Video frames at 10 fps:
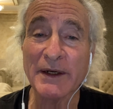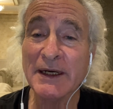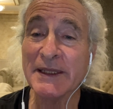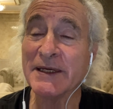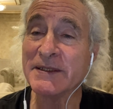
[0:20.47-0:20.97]

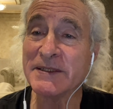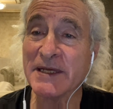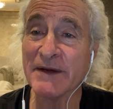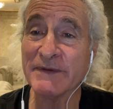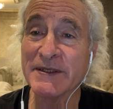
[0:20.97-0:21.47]
I think it's
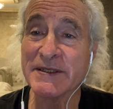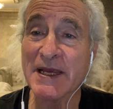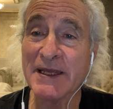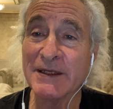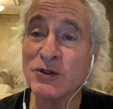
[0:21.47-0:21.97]
safe to
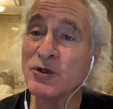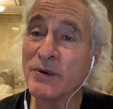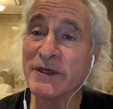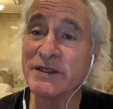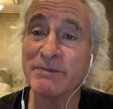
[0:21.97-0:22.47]
say that
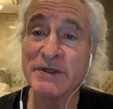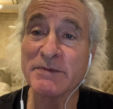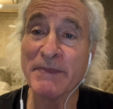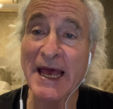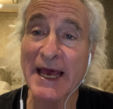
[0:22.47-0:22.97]
tourism is
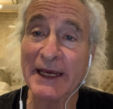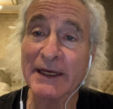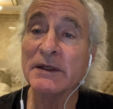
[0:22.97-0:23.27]
back.